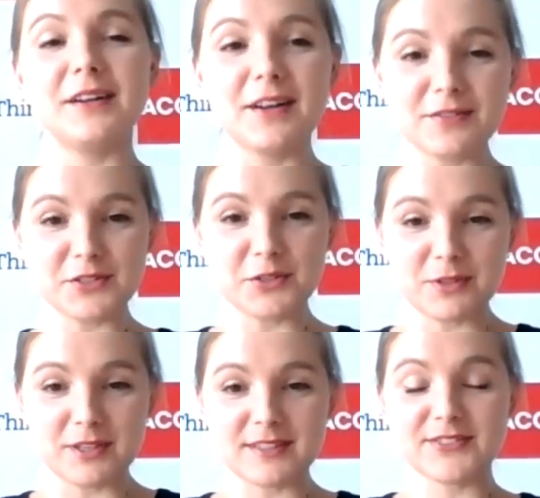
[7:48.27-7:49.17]

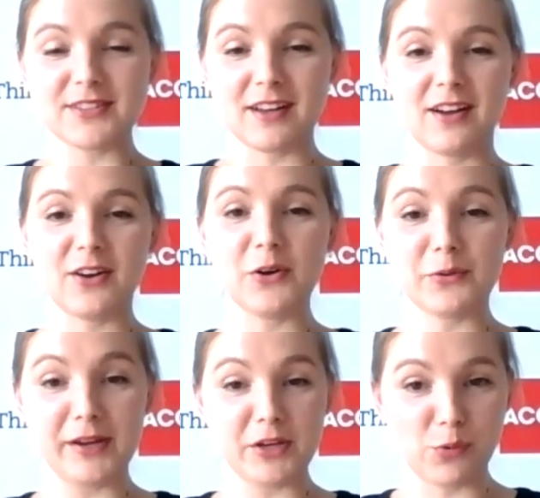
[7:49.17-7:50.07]
students
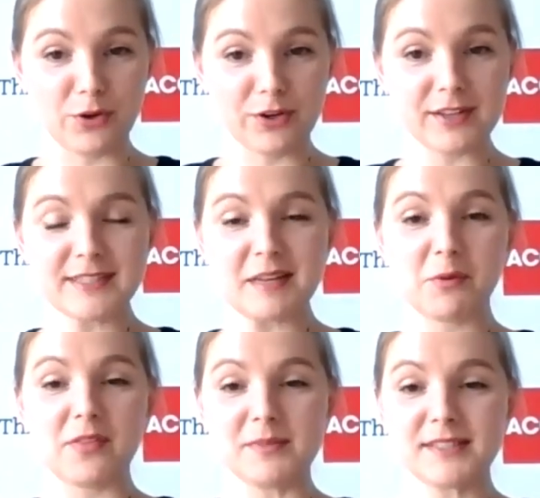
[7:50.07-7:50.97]
already work, some of
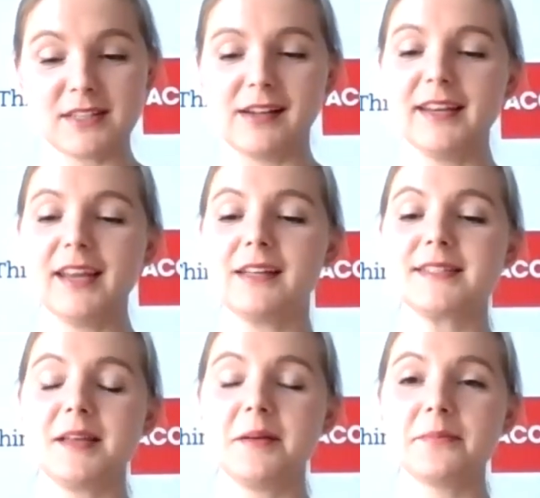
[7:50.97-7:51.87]
them study, and
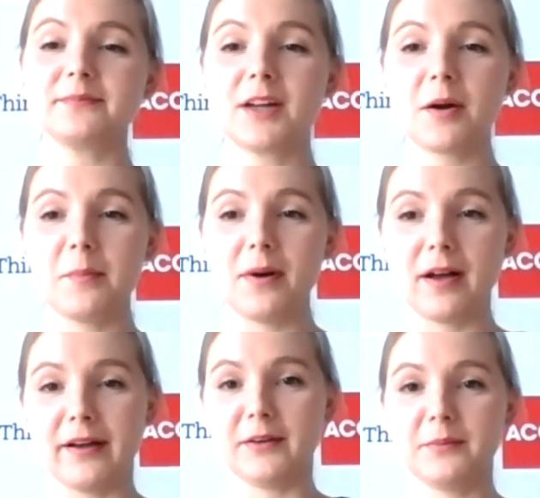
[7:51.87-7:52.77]
some
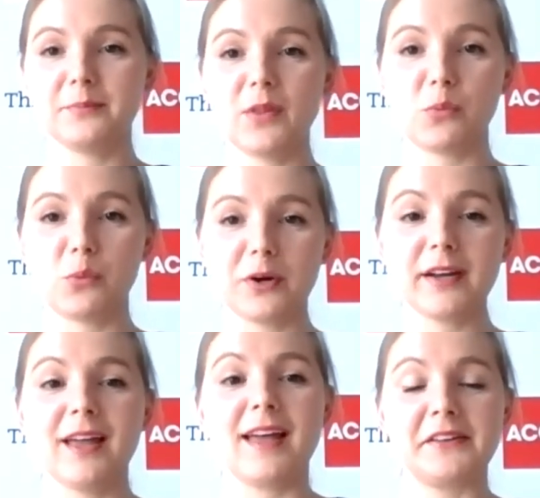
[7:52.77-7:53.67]
combine work
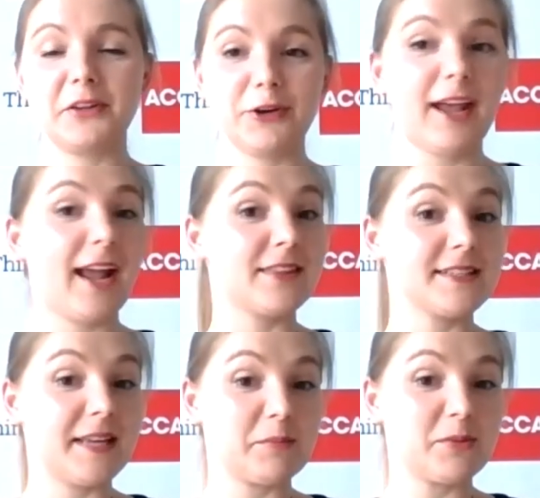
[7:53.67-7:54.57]
and learning at the
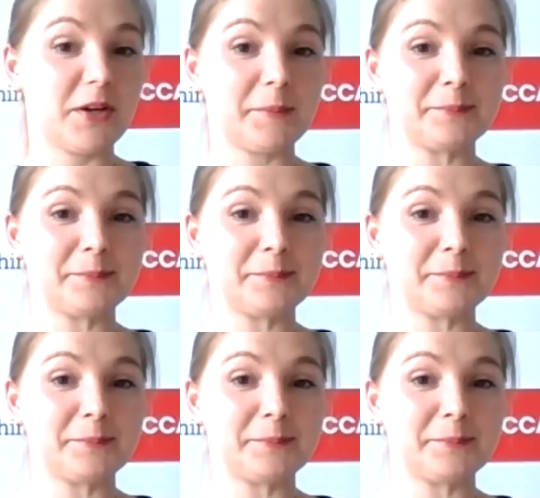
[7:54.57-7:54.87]
same time.